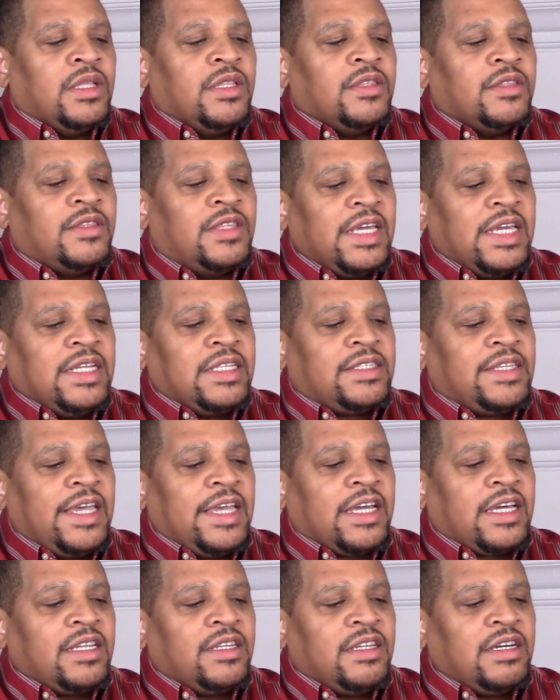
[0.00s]
Then
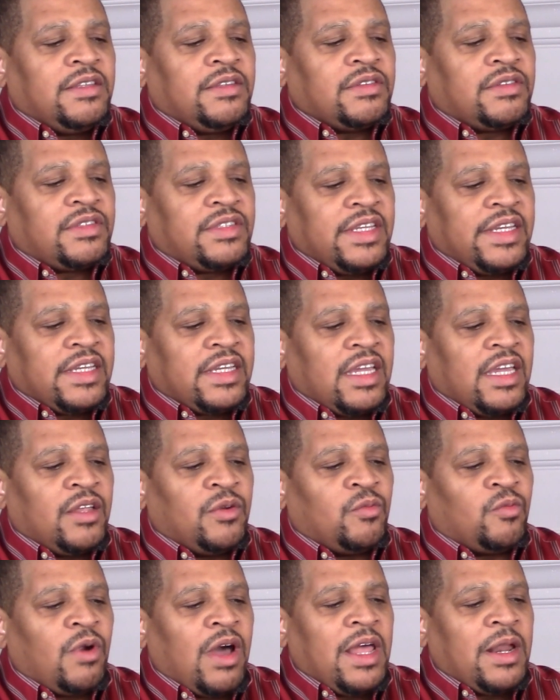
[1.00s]
take another stick
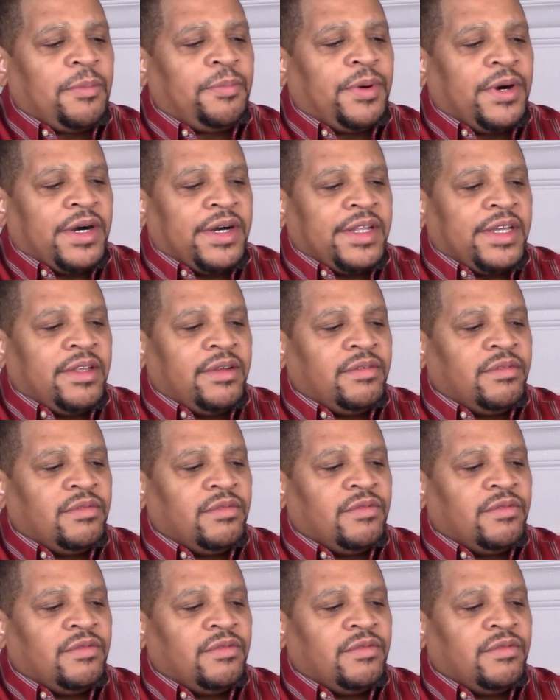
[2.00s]
and write upon it